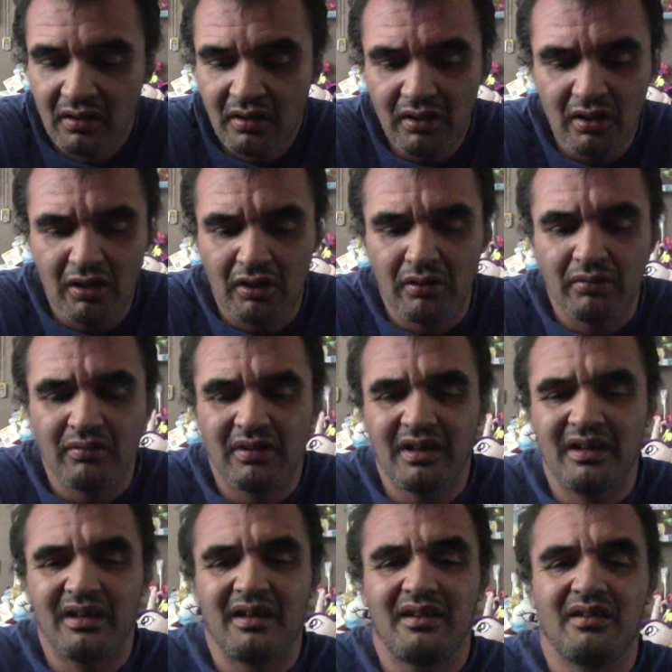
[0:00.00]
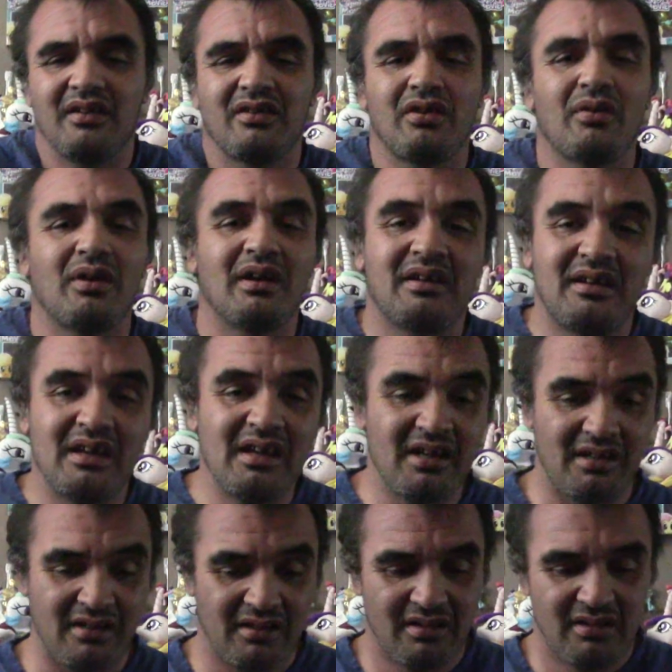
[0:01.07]
You know, so
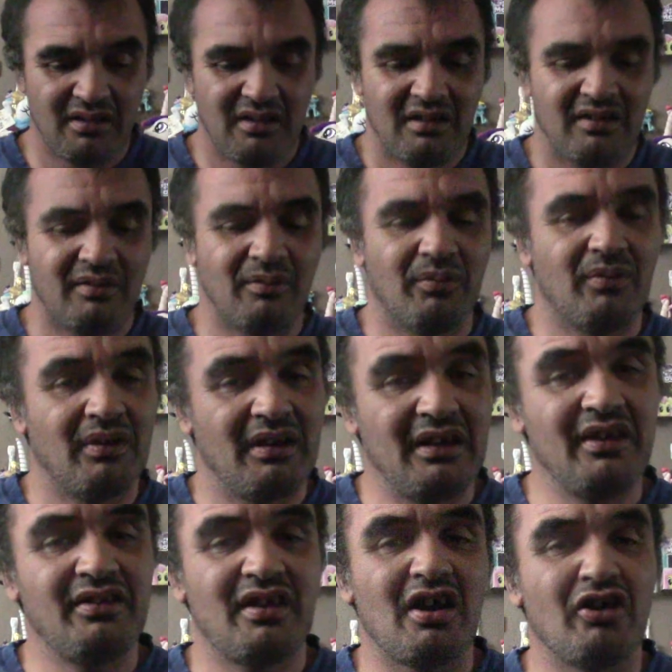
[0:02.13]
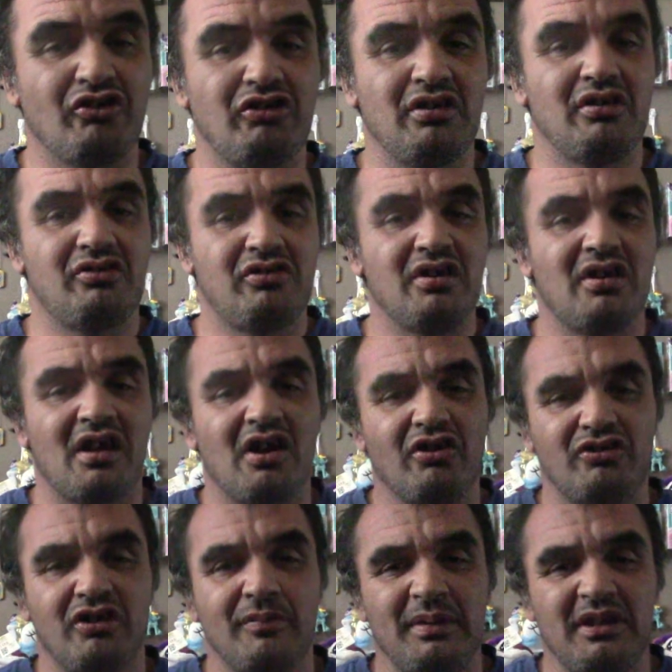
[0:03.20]
again, is L G should
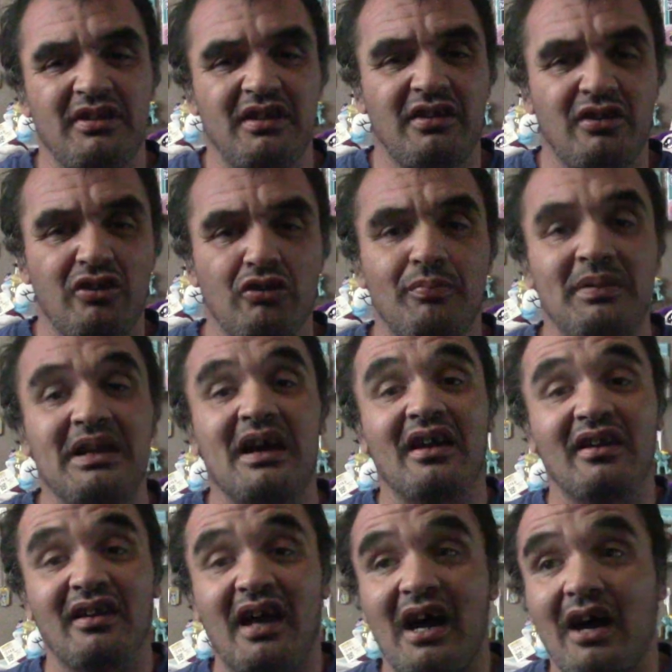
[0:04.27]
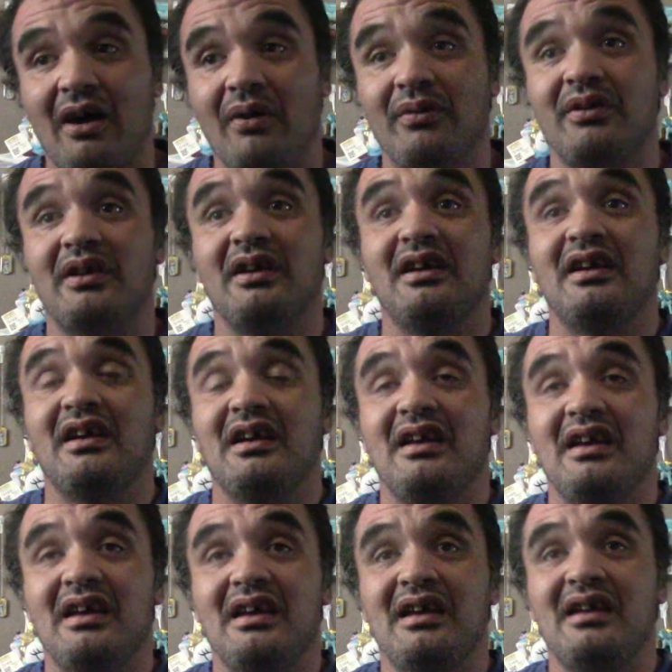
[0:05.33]
L G B T Q be allowed
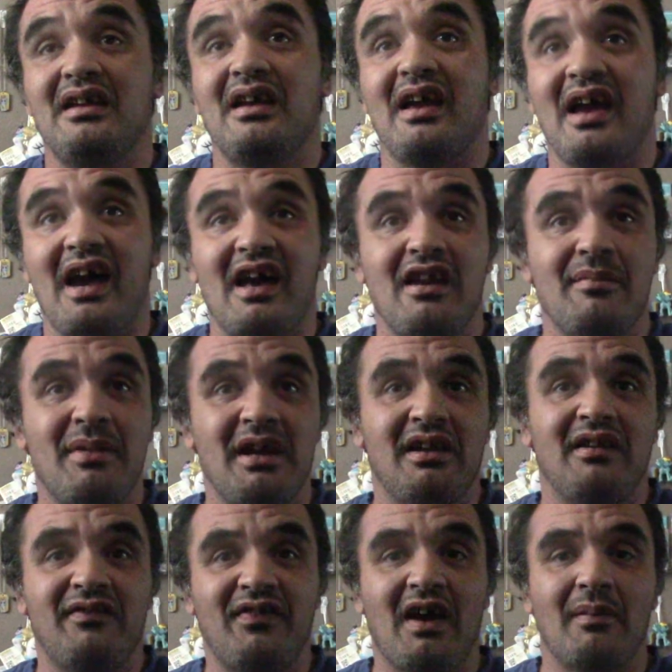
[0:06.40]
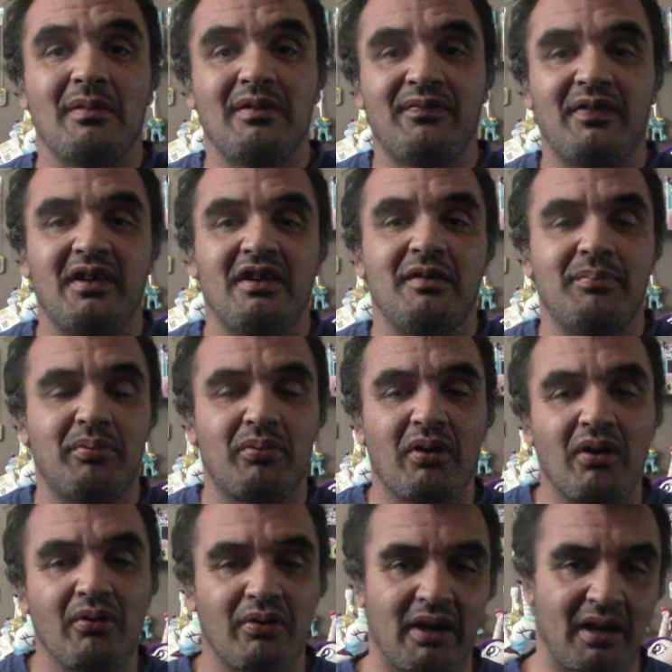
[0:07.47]
in animated family-friendly
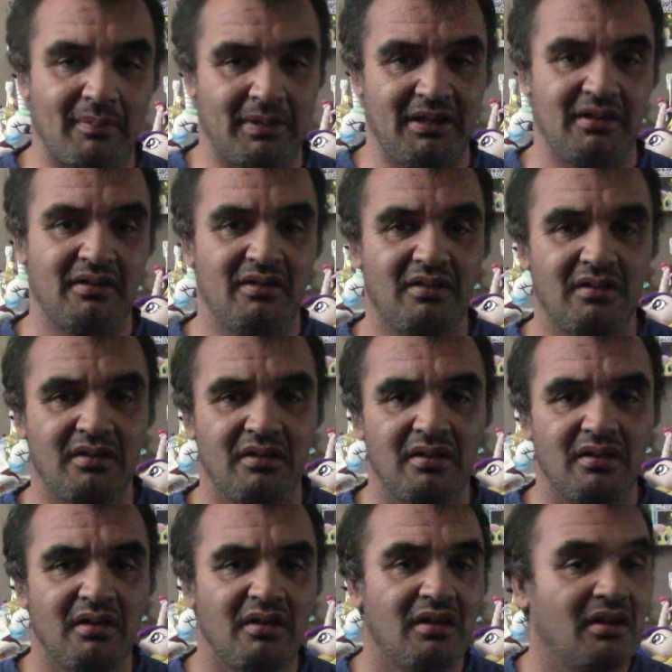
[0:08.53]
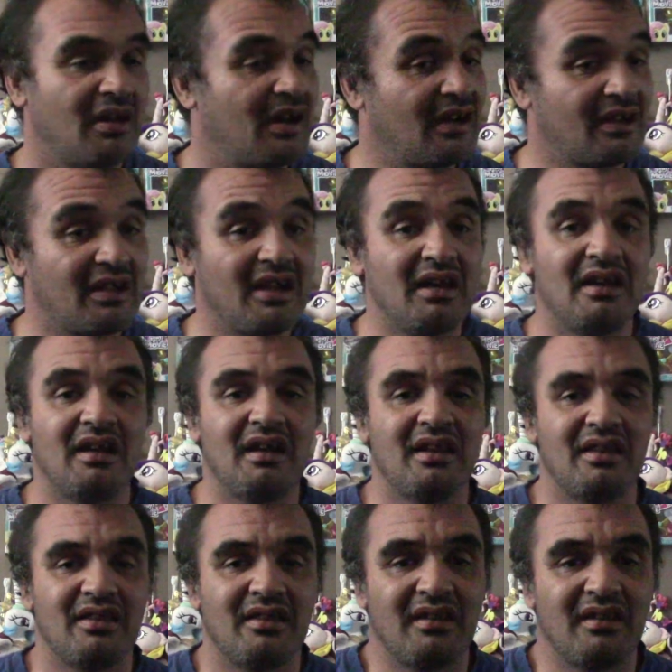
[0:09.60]
programming? Again,